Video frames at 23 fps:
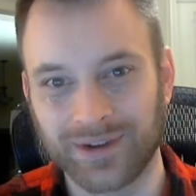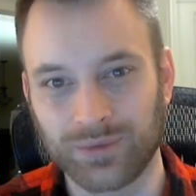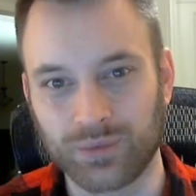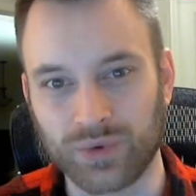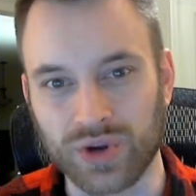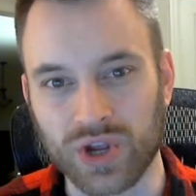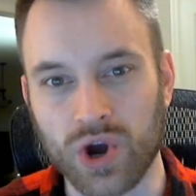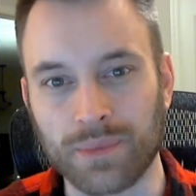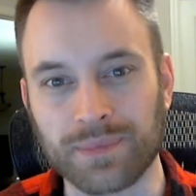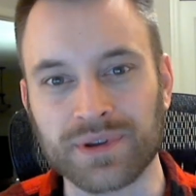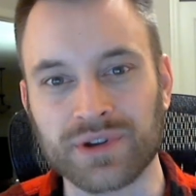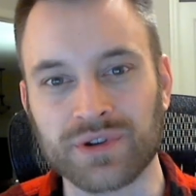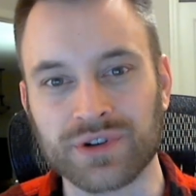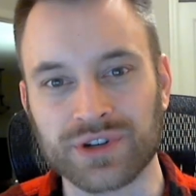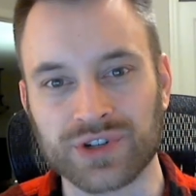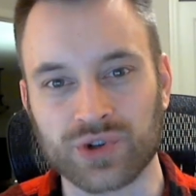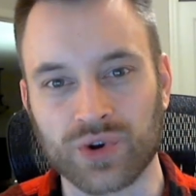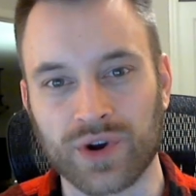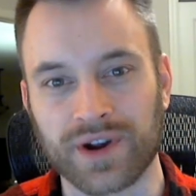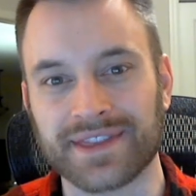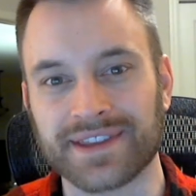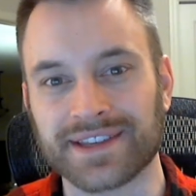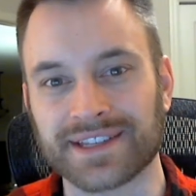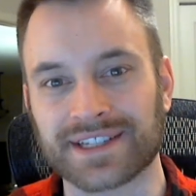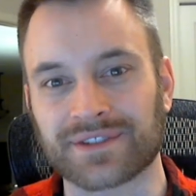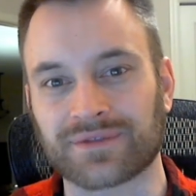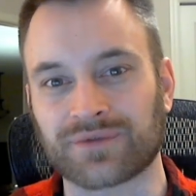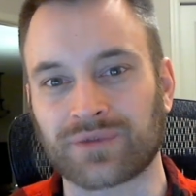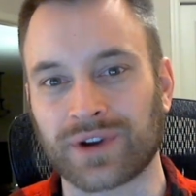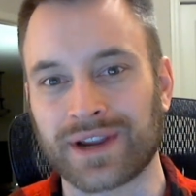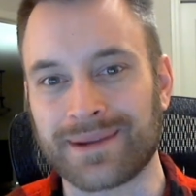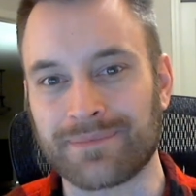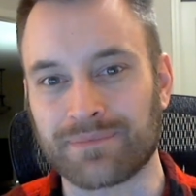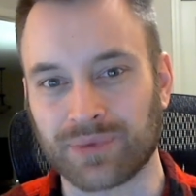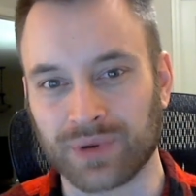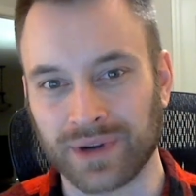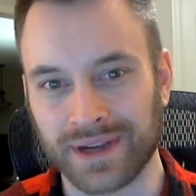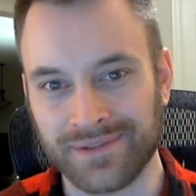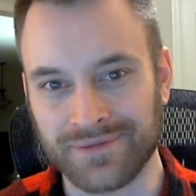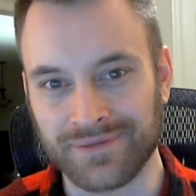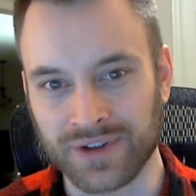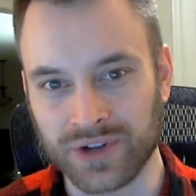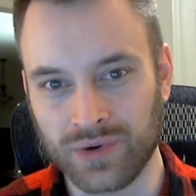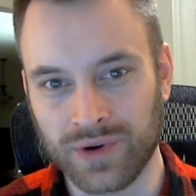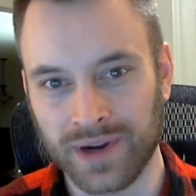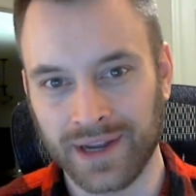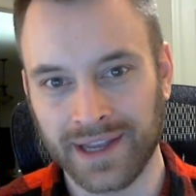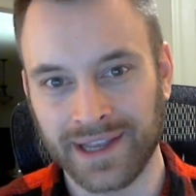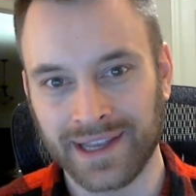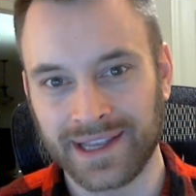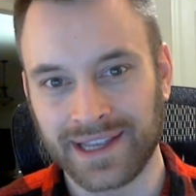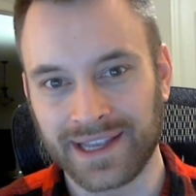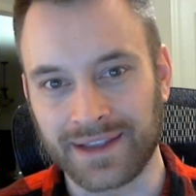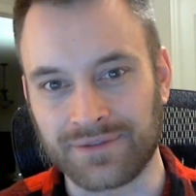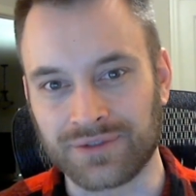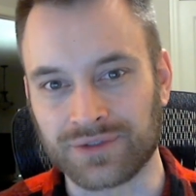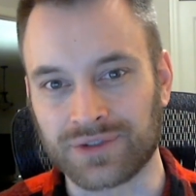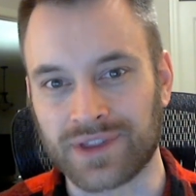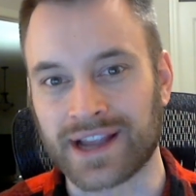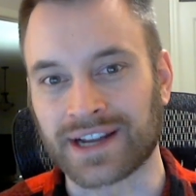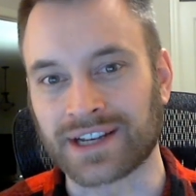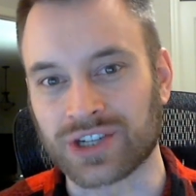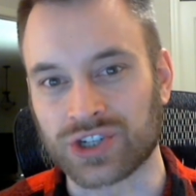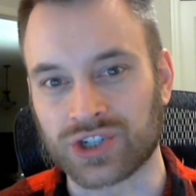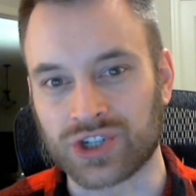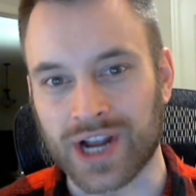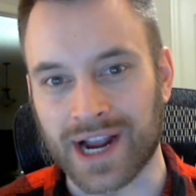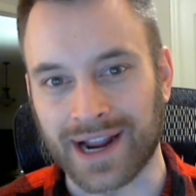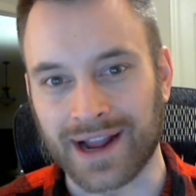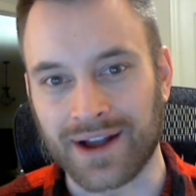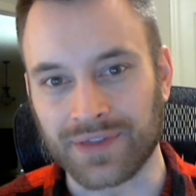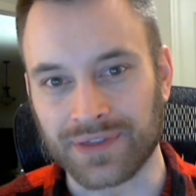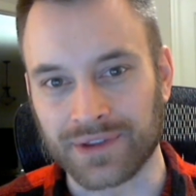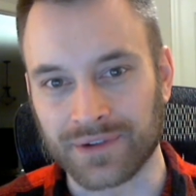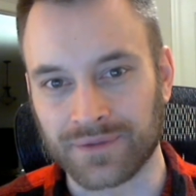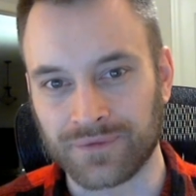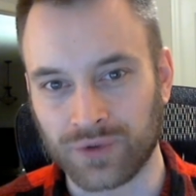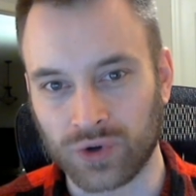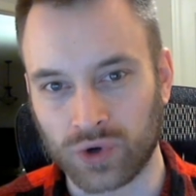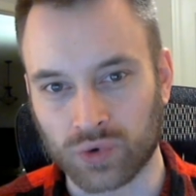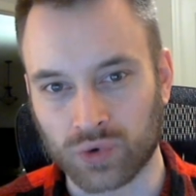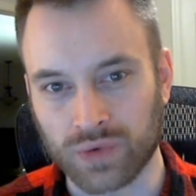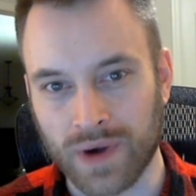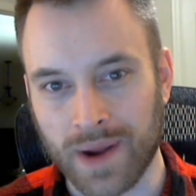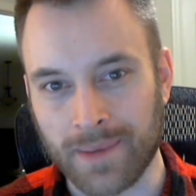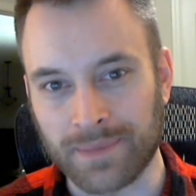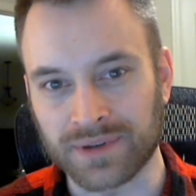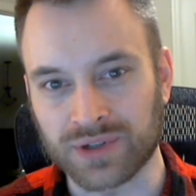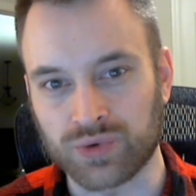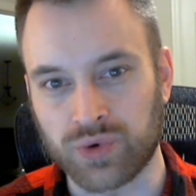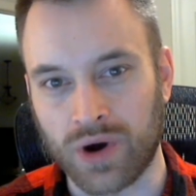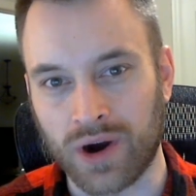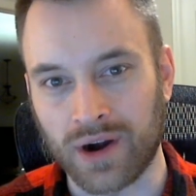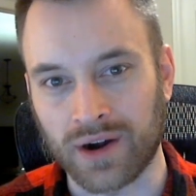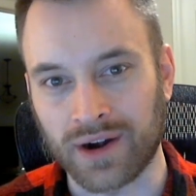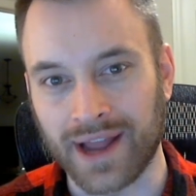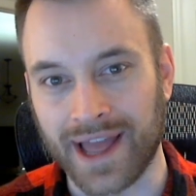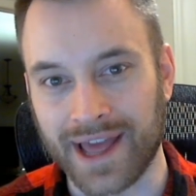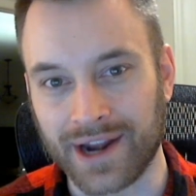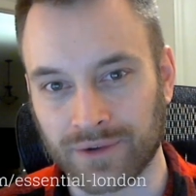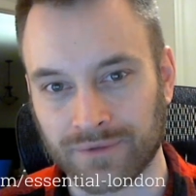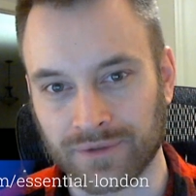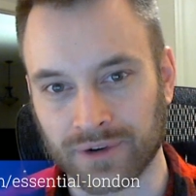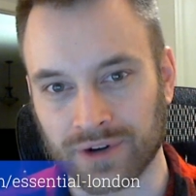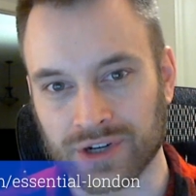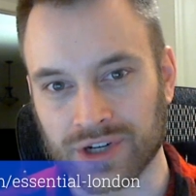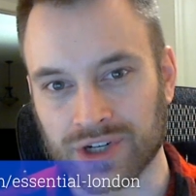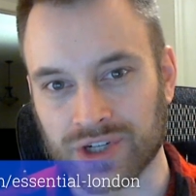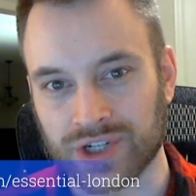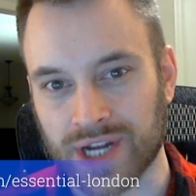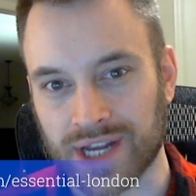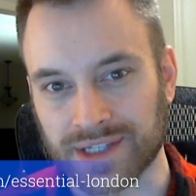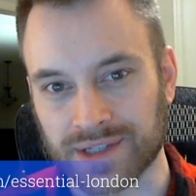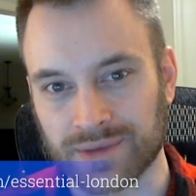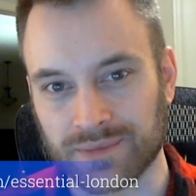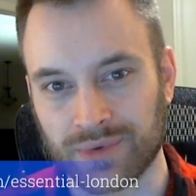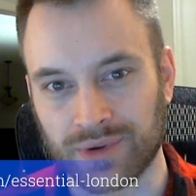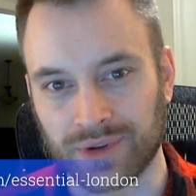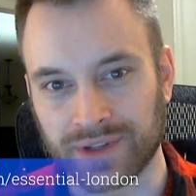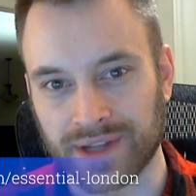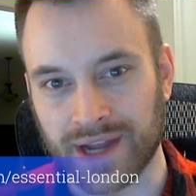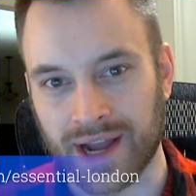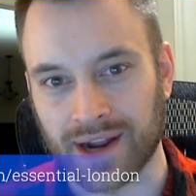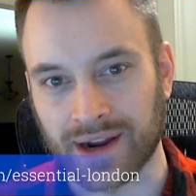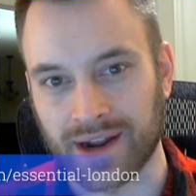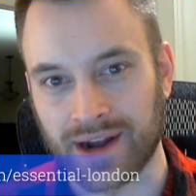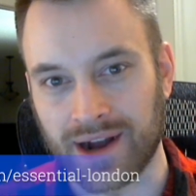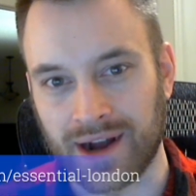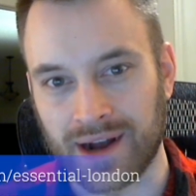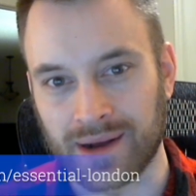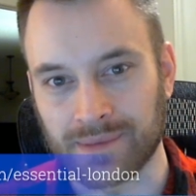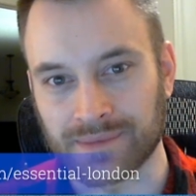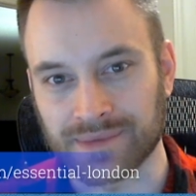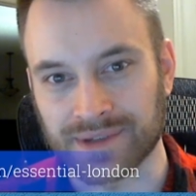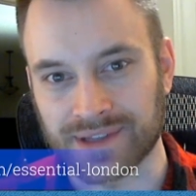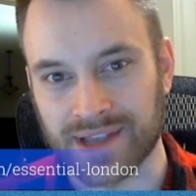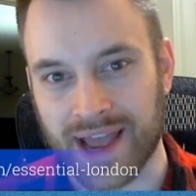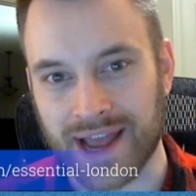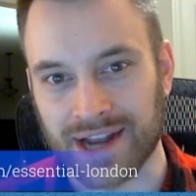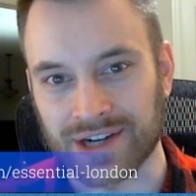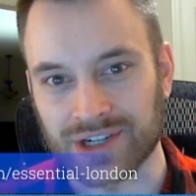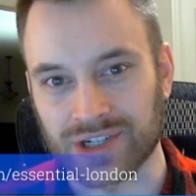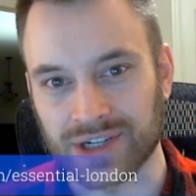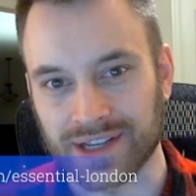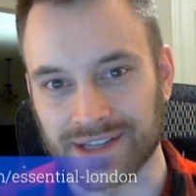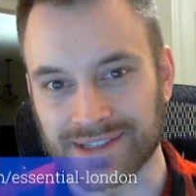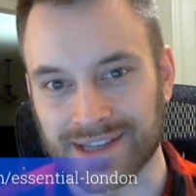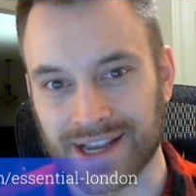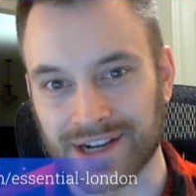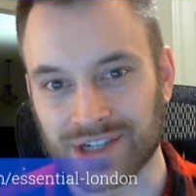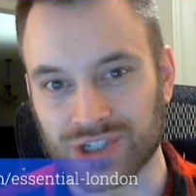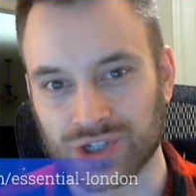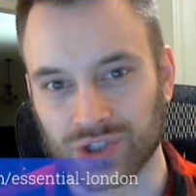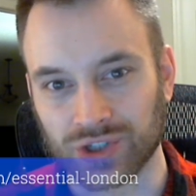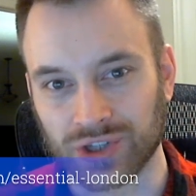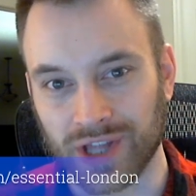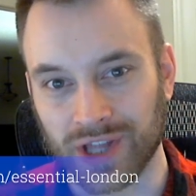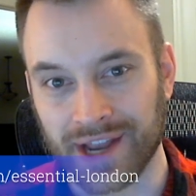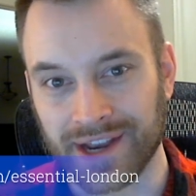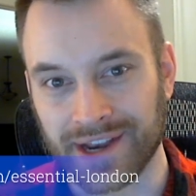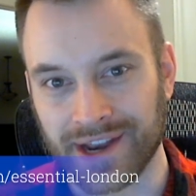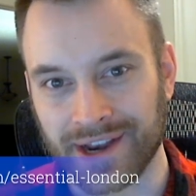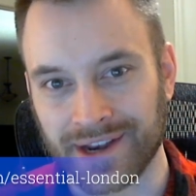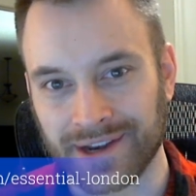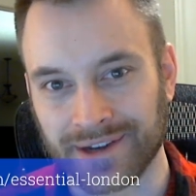We hope you enjoyed this free preview. If you'd like to check out the full repertoire, head over to chessable.com/essentiallondon.